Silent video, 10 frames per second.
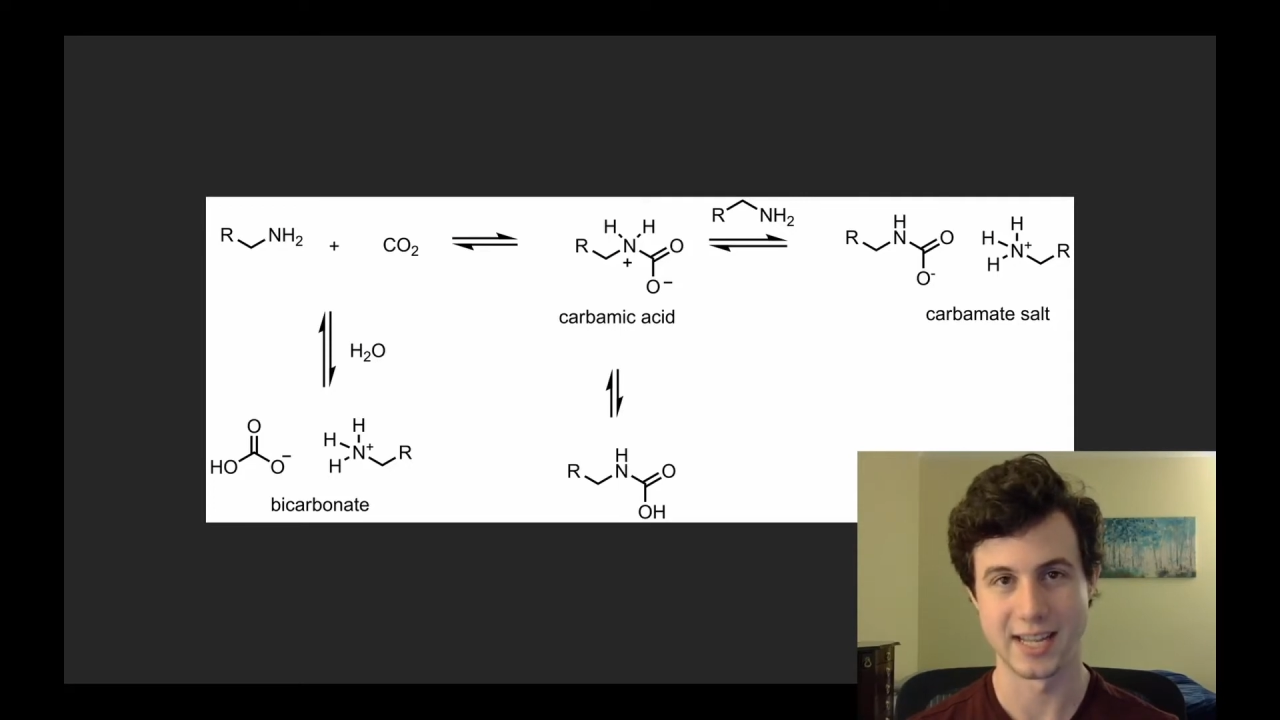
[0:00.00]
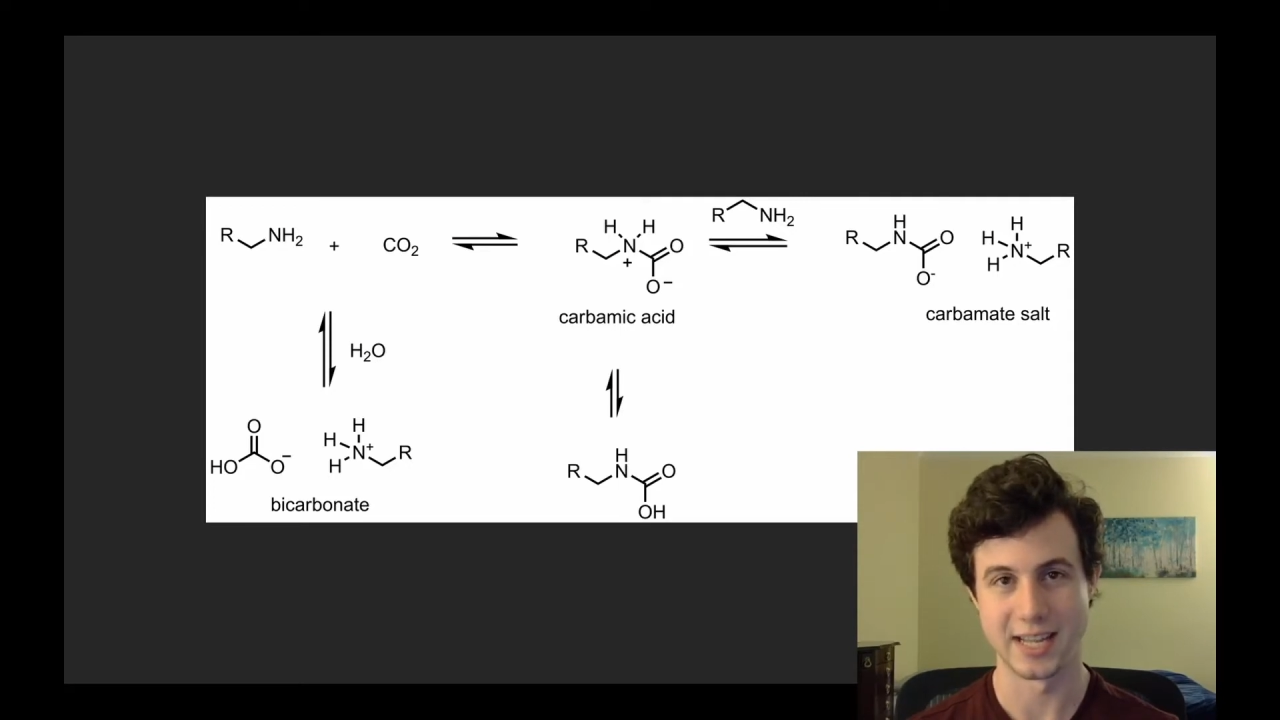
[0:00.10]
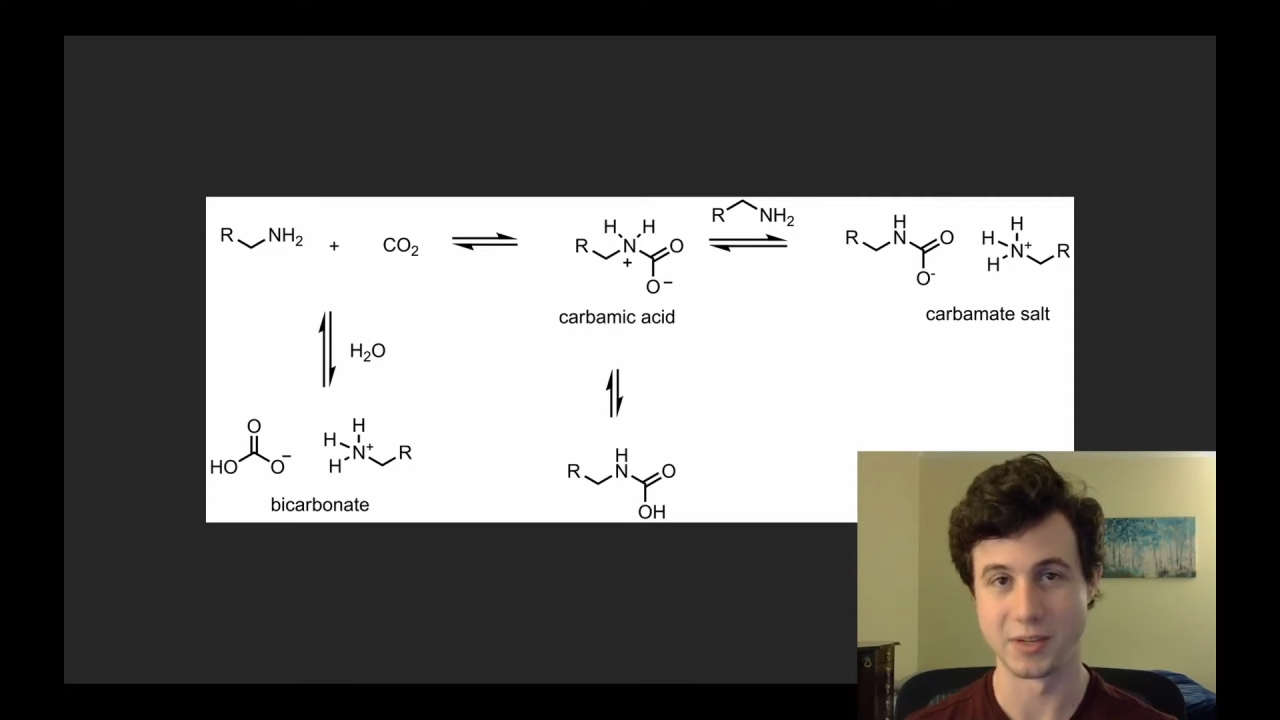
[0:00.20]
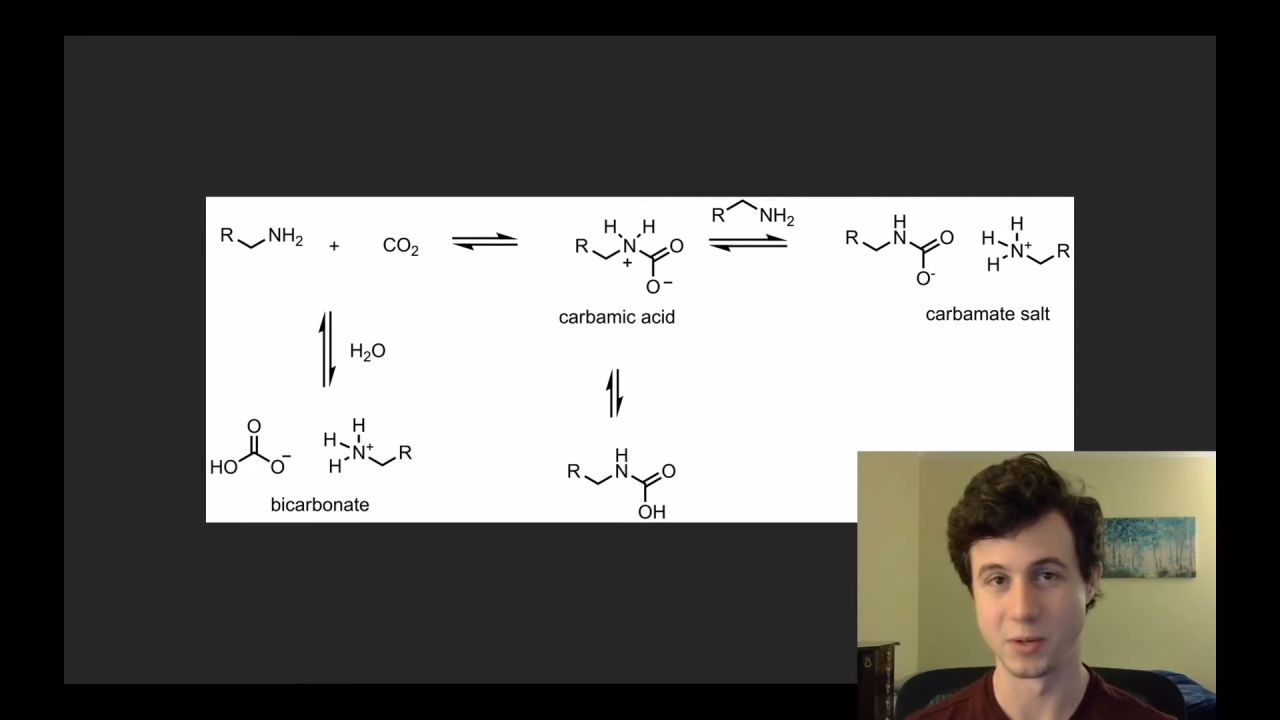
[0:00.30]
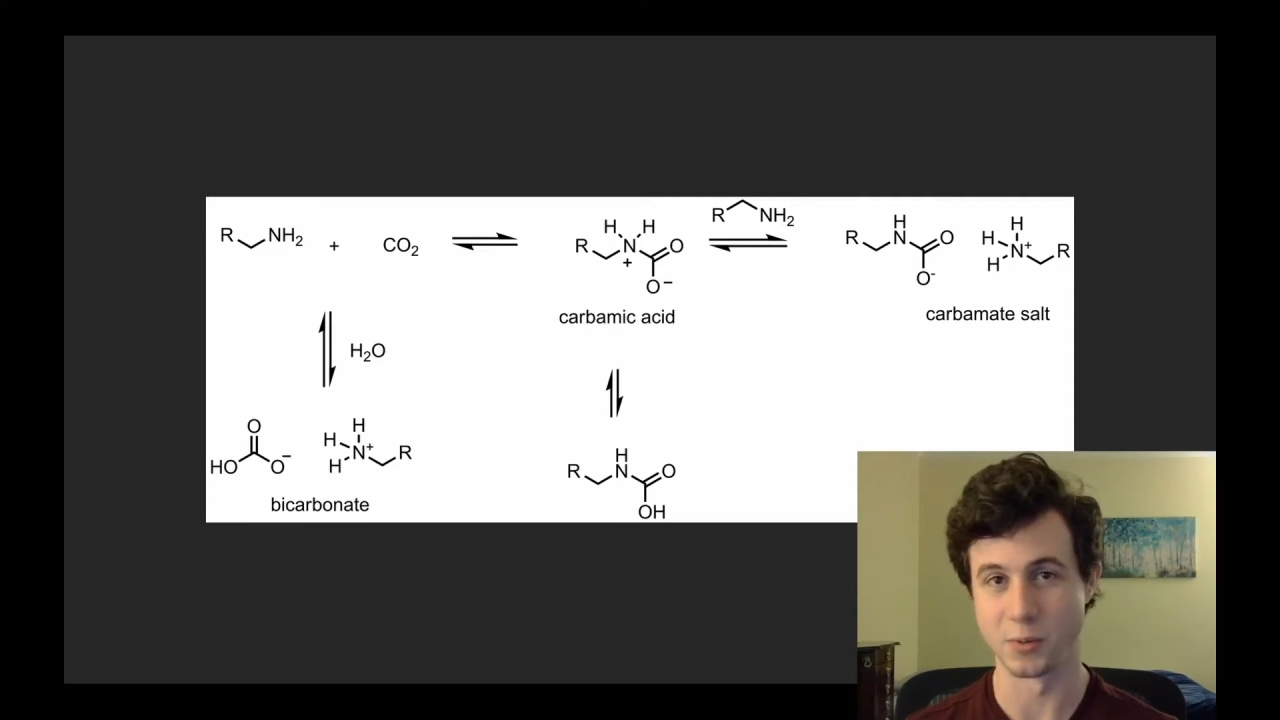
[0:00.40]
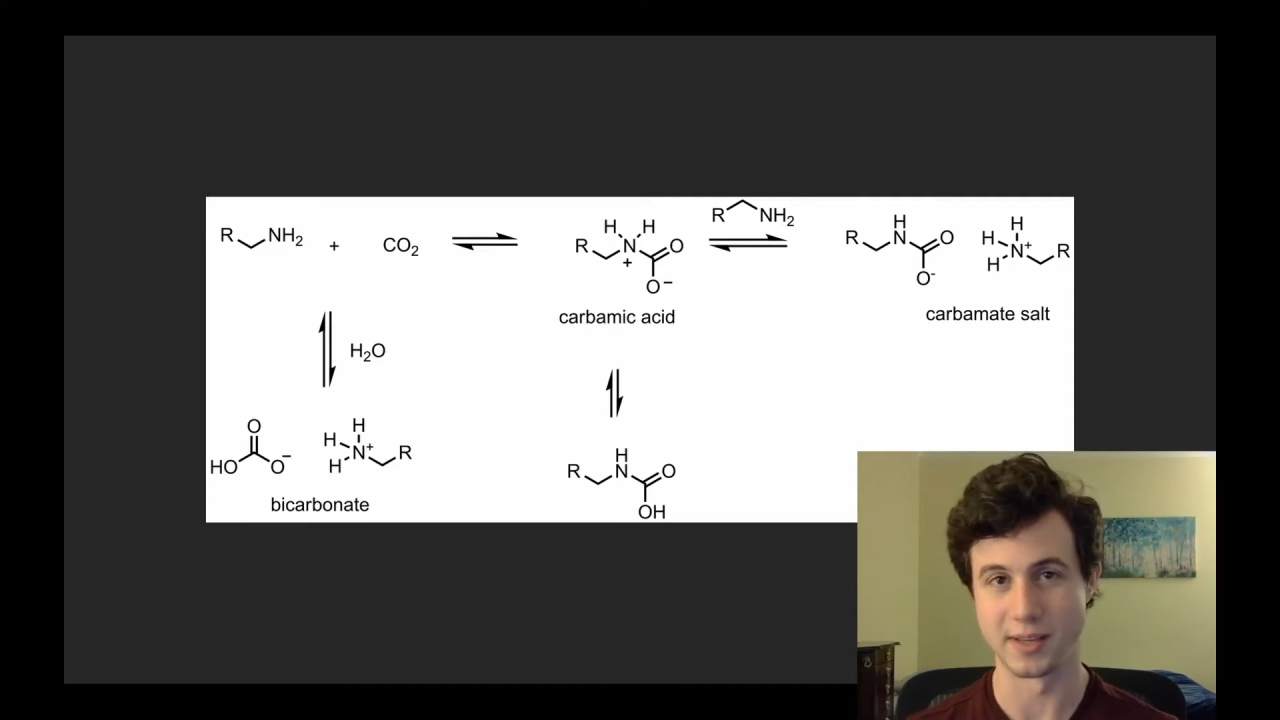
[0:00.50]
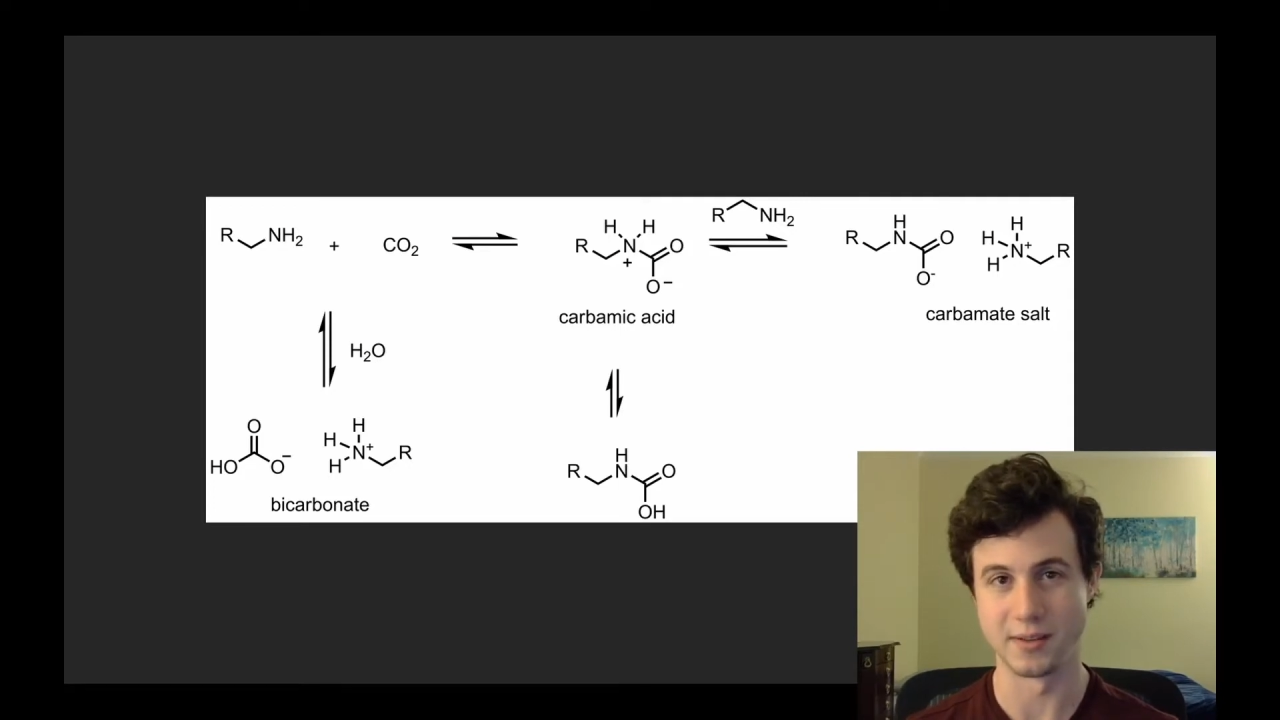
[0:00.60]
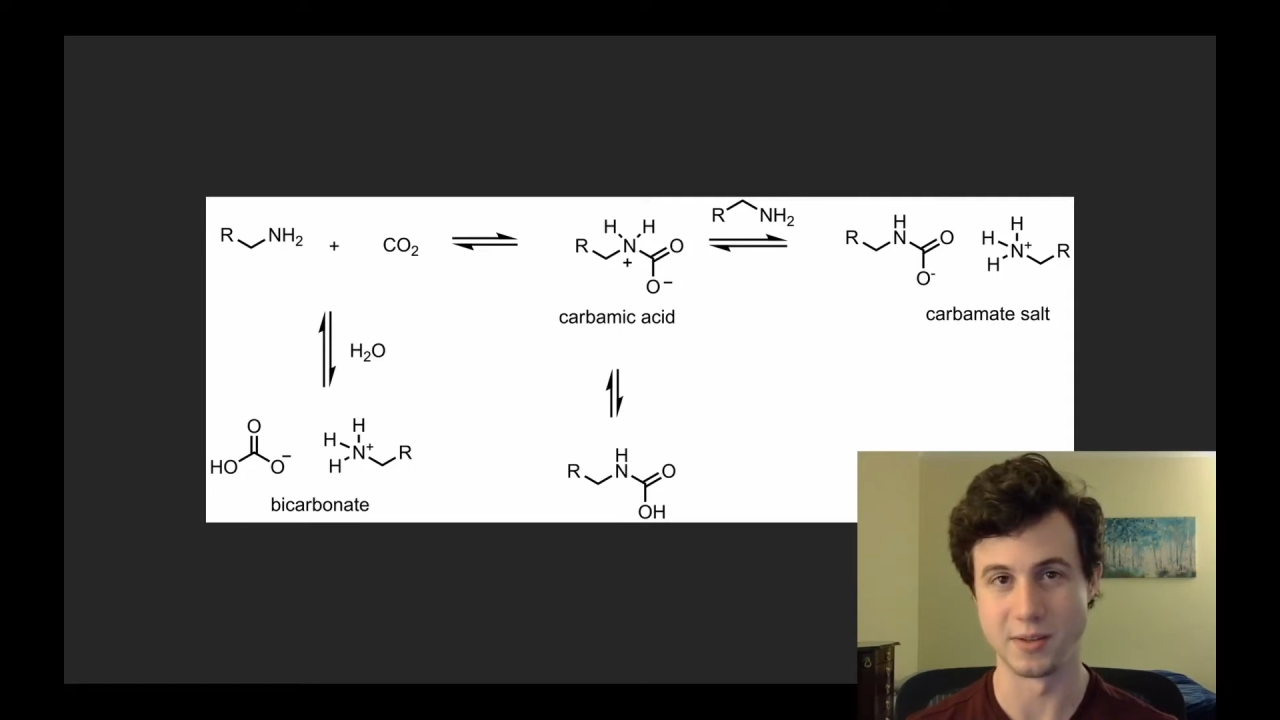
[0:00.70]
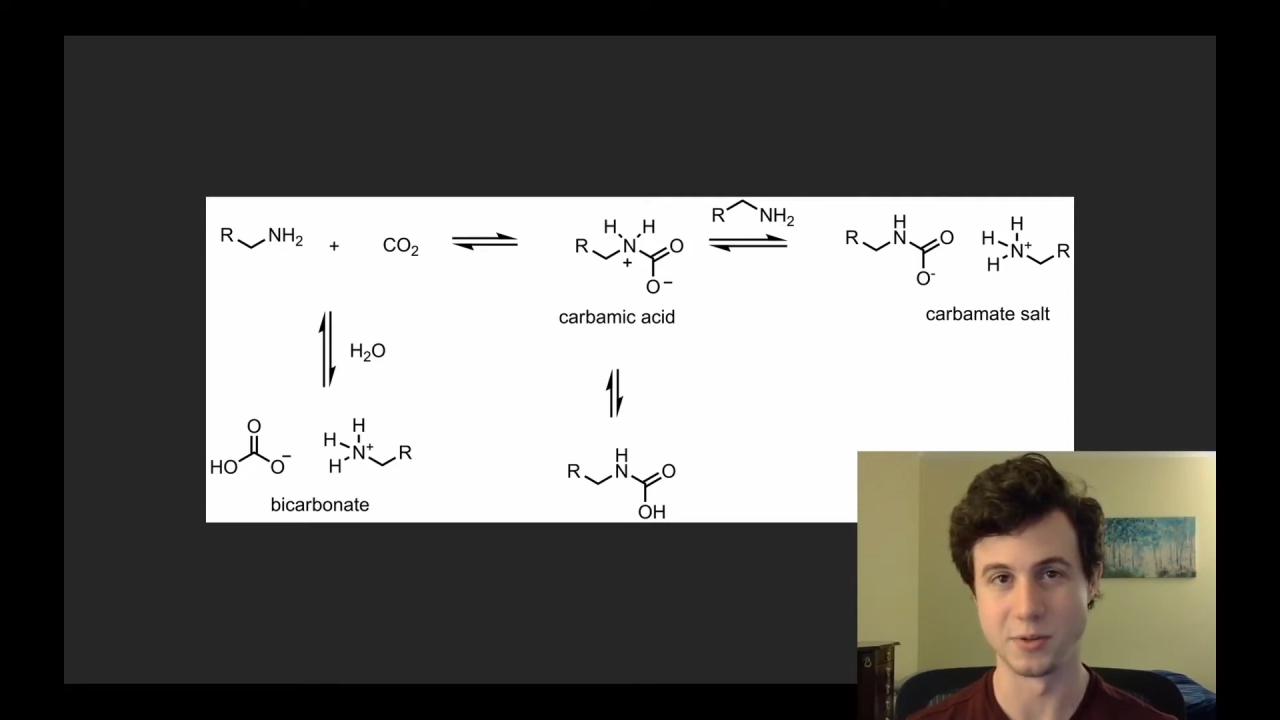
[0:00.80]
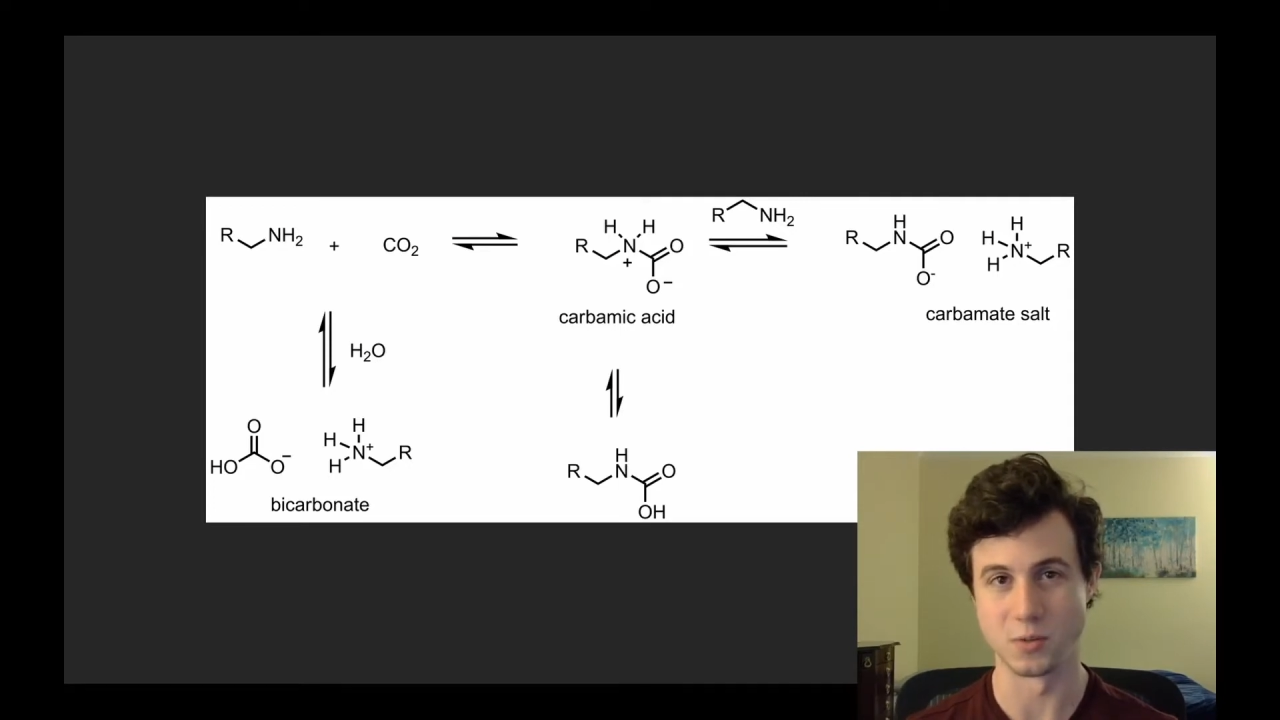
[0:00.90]
if you can
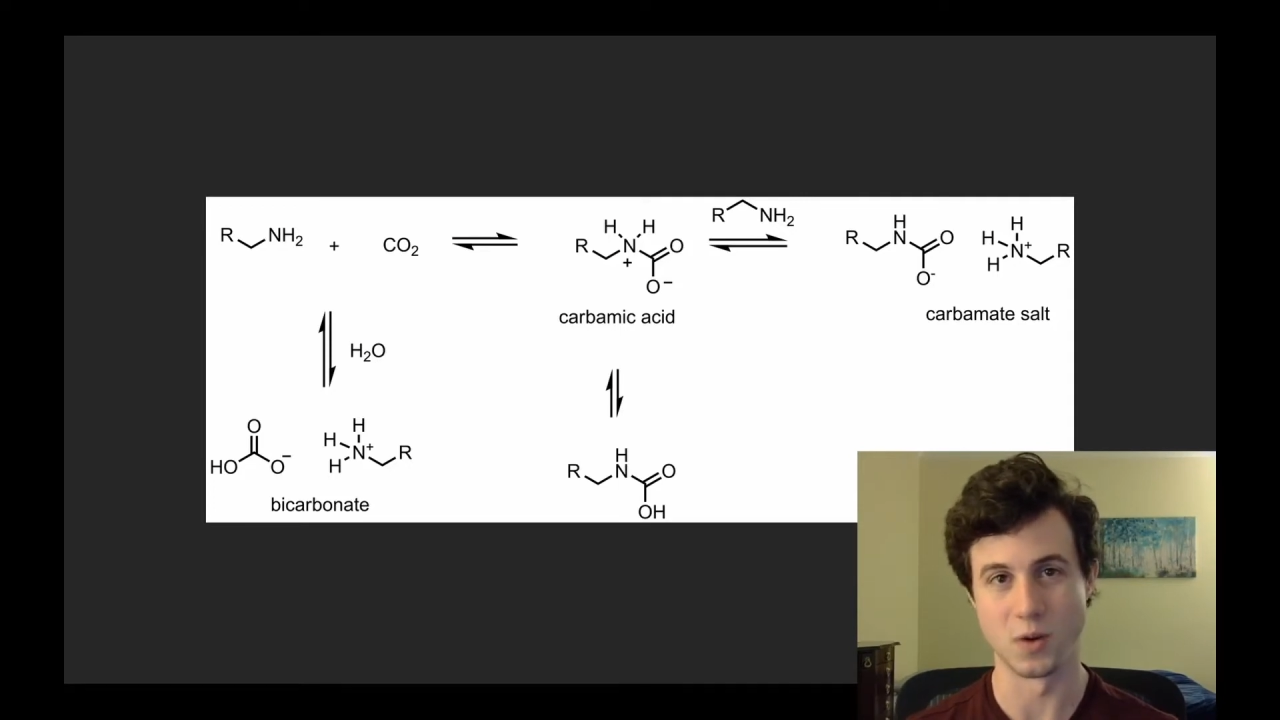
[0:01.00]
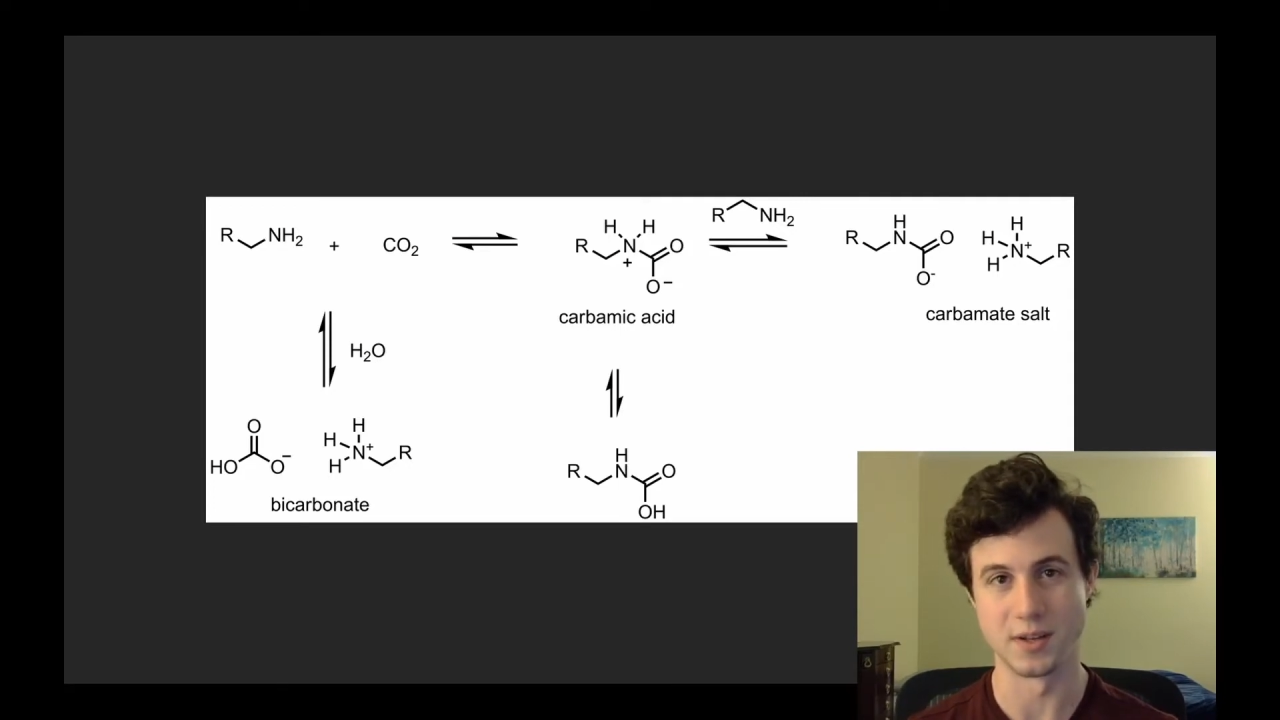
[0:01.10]
only use it